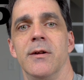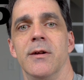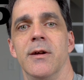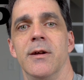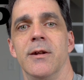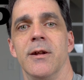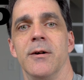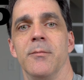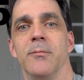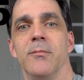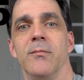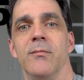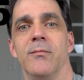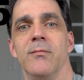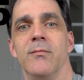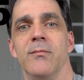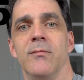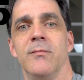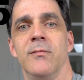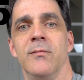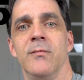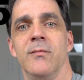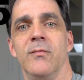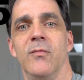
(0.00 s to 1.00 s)
And I'm
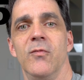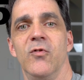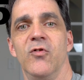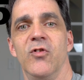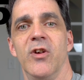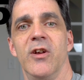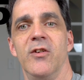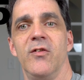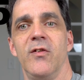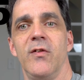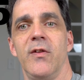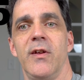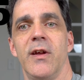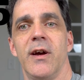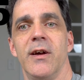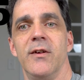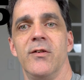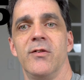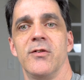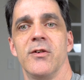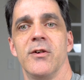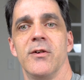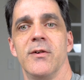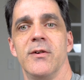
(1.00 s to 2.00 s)
changing the
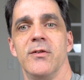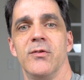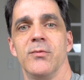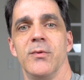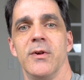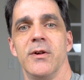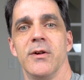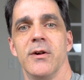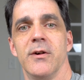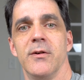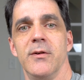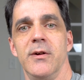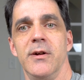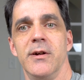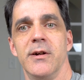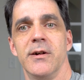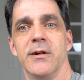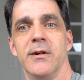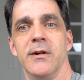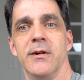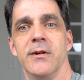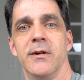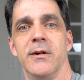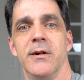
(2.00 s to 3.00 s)
ISO as we go
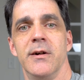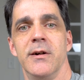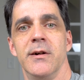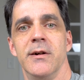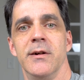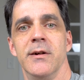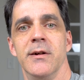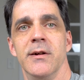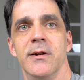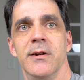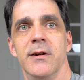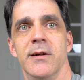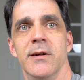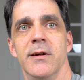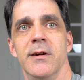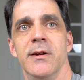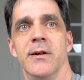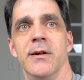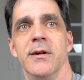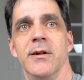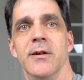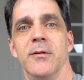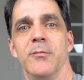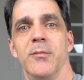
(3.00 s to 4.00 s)
here.
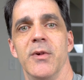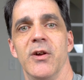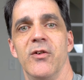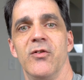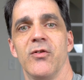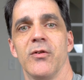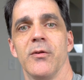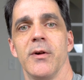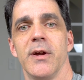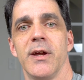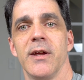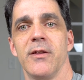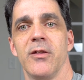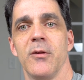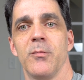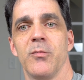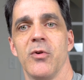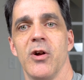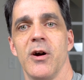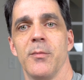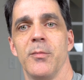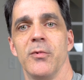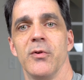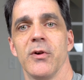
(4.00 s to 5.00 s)
Make sure I get the
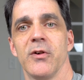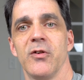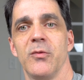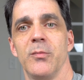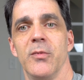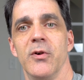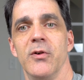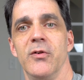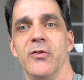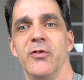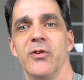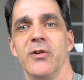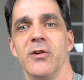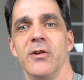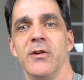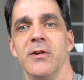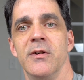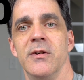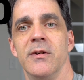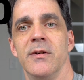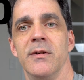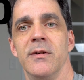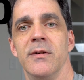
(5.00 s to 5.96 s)
proper exposure.